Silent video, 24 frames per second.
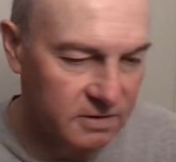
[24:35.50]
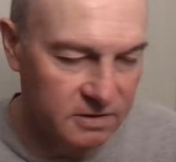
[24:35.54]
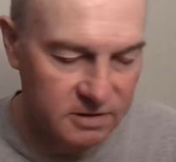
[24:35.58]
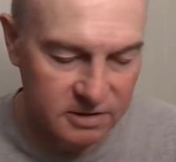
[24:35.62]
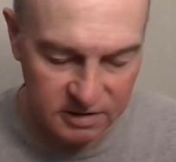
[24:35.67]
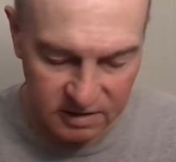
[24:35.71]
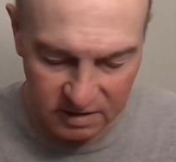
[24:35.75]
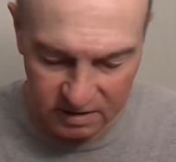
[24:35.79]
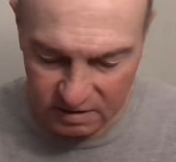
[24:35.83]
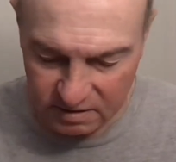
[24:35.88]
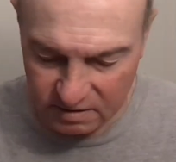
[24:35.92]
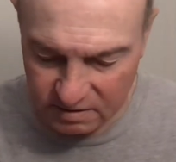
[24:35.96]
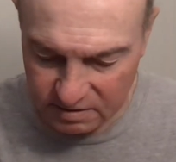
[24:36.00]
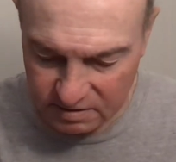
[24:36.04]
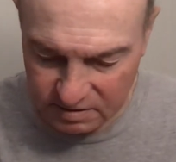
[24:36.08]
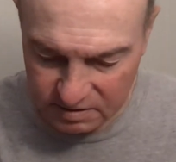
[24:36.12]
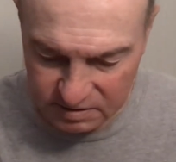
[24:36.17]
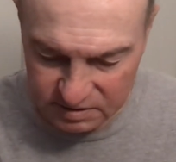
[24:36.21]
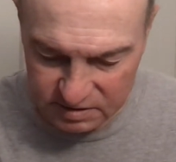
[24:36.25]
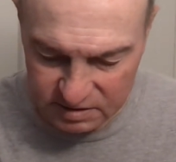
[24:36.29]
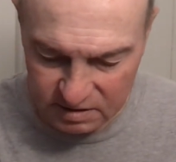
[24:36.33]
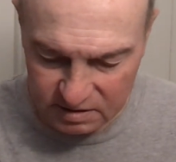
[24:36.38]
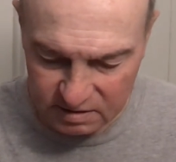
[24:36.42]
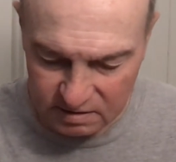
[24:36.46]
the
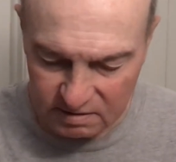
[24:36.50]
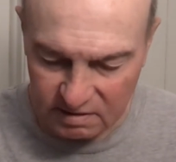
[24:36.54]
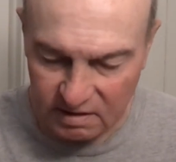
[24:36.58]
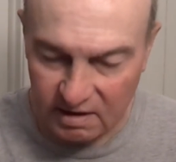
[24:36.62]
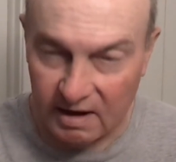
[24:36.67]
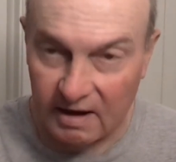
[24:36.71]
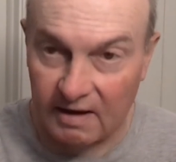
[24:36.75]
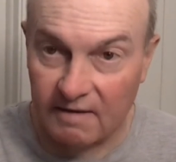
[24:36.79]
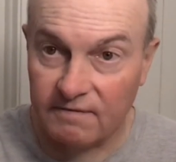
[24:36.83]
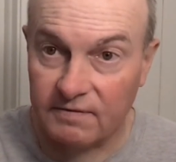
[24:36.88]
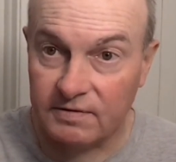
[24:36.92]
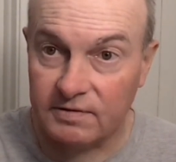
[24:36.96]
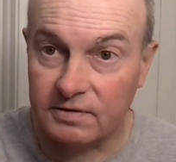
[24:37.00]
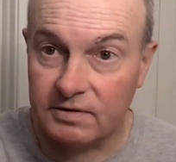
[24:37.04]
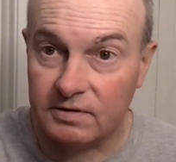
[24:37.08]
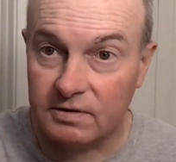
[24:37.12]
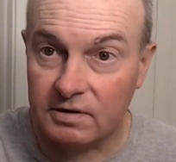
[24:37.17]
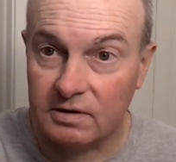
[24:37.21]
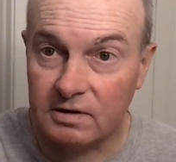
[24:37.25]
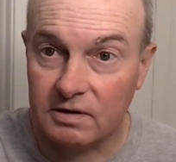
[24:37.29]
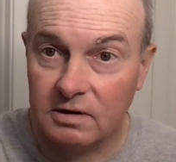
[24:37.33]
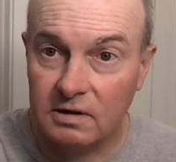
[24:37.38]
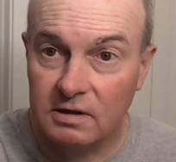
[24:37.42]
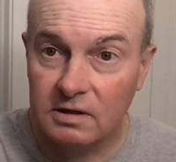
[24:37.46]
Thayers
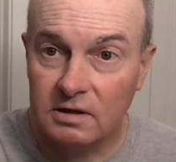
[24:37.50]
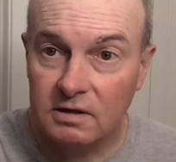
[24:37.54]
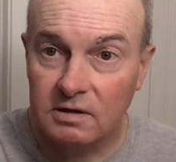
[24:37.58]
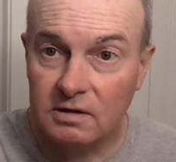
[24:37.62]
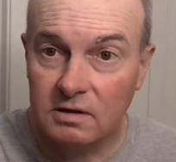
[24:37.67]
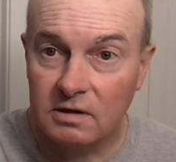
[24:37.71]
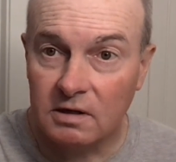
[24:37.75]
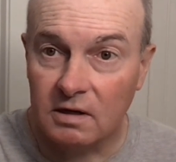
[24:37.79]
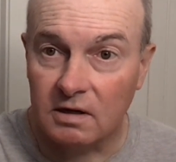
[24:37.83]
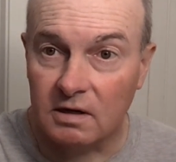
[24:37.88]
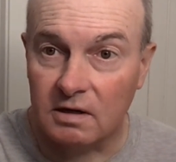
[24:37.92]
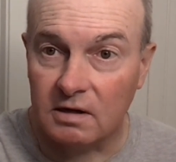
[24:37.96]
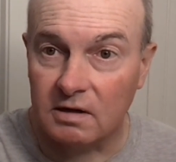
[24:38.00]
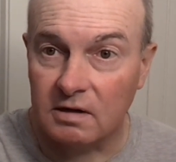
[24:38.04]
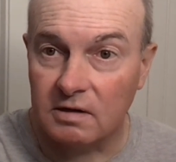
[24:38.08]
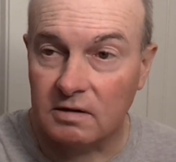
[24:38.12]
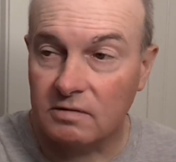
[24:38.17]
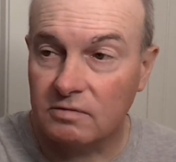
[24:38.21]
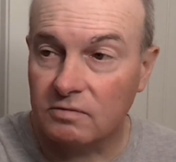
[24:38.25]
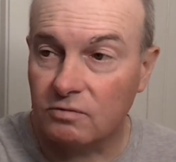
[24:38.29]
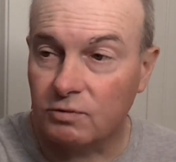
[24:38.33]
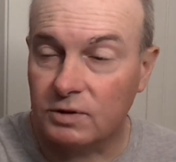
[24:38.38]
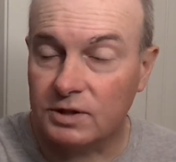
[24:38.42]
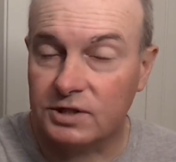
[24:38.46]
Lavender
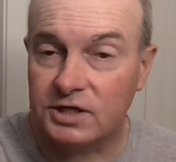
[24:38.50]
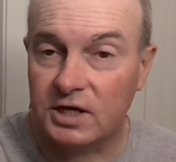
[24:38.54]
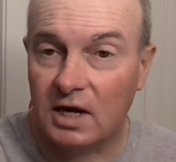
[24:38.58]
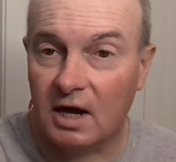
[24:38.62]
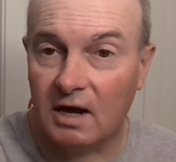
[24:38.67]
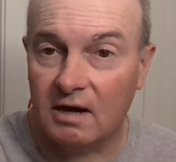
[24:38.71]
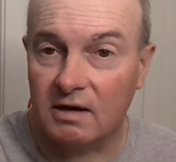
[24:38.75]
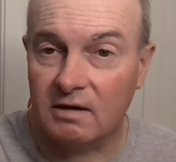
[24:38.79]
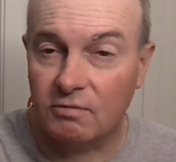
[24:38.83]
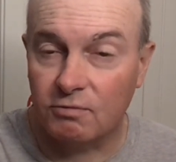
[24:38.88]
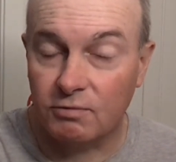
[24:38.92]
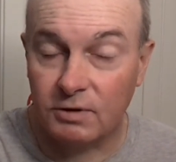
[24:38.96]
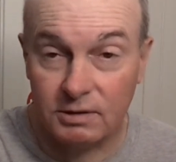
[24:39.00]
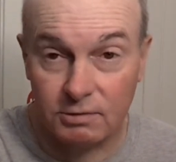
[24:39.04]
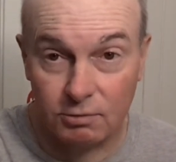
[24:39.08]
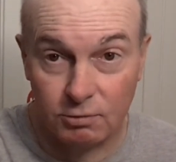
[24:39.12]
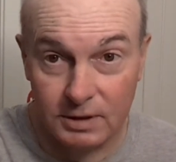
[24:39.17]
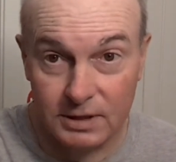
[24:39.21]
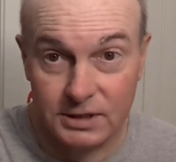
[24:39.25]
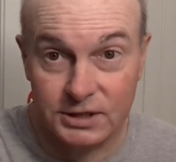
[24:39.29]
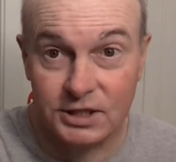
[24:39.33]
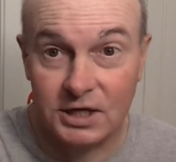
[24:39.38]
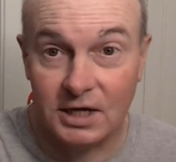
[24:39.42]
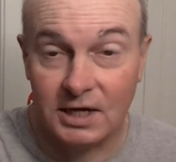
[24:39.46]
Witch
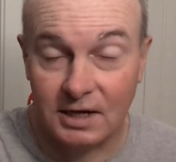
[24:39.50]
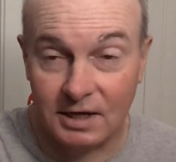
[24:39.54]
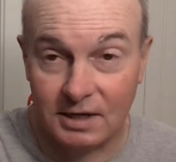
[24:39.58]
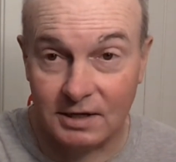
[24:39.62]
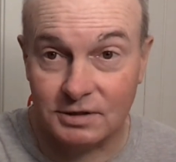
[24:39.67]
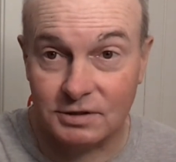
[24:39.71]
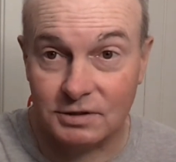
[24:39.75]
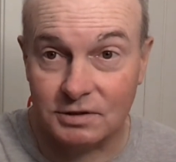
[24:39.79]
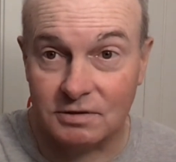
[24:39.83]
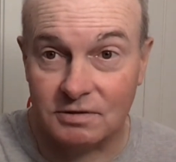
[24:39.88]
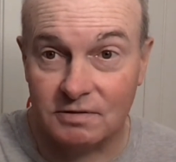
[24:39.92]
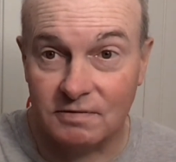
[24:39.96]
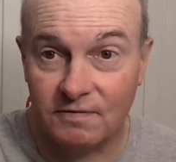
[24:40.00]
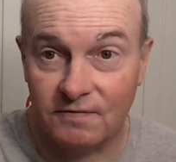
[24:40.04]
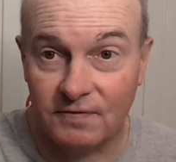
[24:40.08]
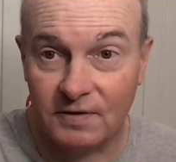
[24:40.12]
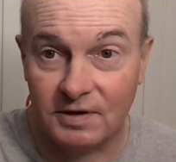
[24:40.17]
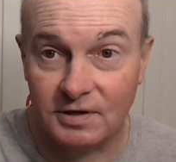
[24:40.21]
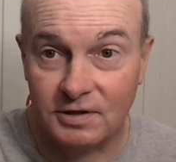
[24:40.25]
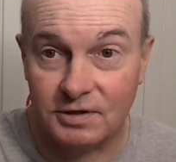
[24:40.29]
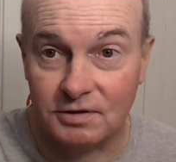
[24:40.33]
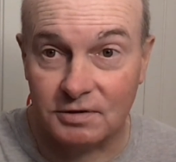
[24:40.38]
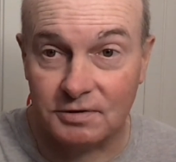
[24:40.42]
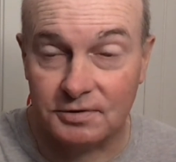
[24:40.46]
Hazel
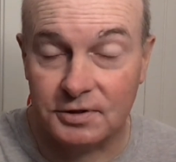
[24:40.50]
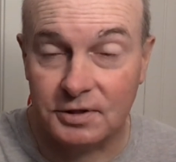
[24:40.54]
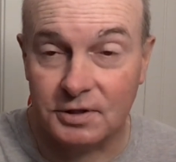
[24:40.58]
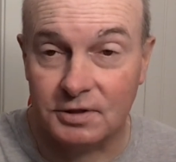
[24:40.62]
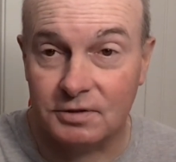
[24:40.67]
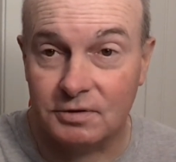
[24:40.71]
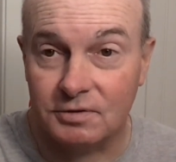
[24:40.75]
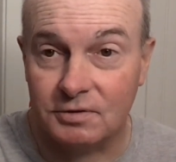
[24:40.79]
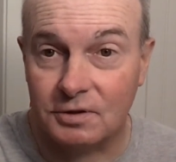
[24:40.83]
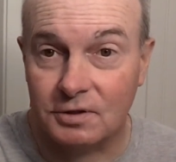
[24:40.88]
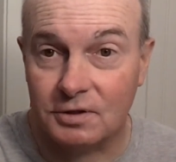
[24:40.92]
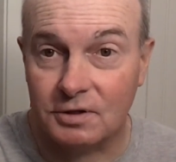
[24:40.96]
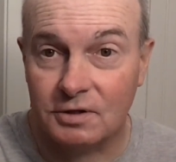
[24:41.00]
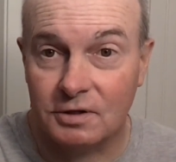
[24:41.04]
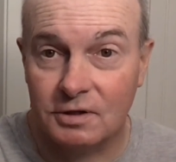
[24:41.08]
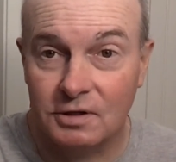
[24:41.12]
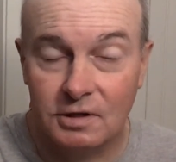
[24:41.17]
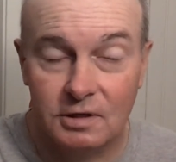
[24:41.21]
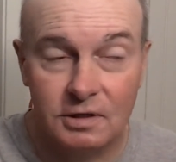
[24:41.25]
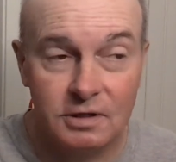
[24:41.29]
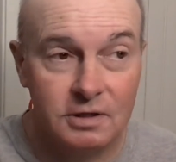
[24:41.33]
facial toner.